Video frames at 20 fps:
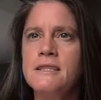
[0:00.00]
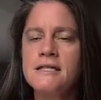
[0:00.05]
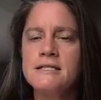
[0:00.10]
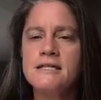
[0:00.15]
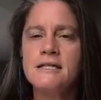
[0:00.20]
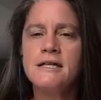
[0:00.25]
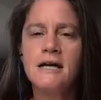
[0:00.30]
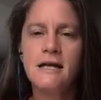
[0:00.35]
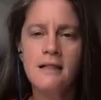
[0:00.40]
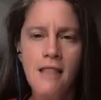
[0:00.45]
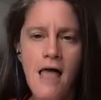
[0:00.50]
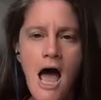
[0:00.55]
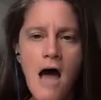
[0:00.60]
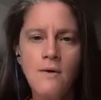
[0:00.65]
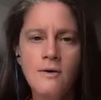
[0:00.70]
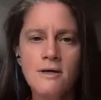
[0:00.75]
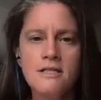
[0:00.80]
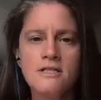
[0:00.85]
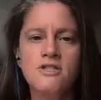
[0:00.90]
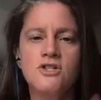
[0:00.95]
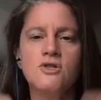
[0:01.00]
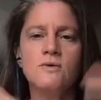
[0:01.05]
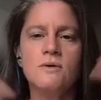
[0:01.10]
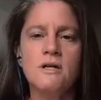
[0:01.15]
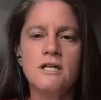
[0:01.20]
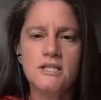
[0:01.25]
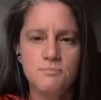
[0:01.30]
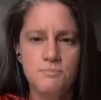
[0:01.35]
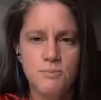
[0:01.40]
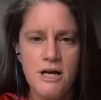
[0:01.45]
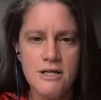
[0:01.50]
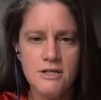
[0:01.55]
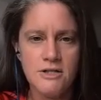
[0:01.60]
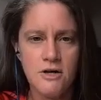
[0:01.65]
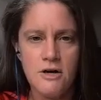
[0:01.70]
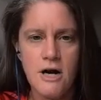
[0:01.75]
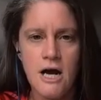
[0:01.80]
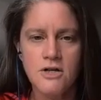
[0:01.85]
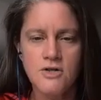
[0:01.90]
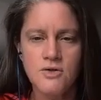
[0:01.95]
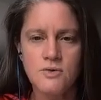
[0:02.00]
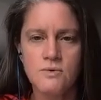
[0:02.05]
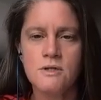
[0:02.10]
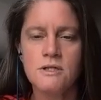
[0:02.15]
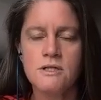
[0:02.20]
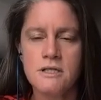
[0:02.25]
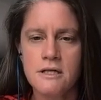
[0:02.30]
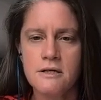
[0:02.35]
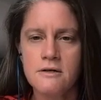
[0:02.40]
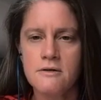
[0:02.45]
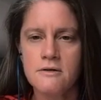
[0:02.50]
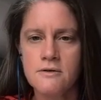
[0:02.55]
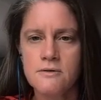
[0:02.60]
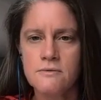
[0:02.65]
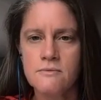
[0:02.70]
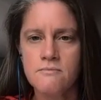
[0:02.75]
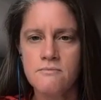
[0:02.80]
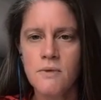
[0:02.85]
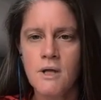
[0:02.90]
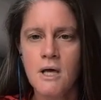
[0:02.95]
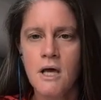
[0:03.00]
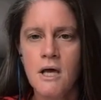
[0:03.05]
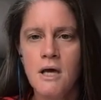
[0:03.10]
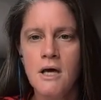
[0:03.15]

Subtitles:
doesn't allow us to express our actual skills.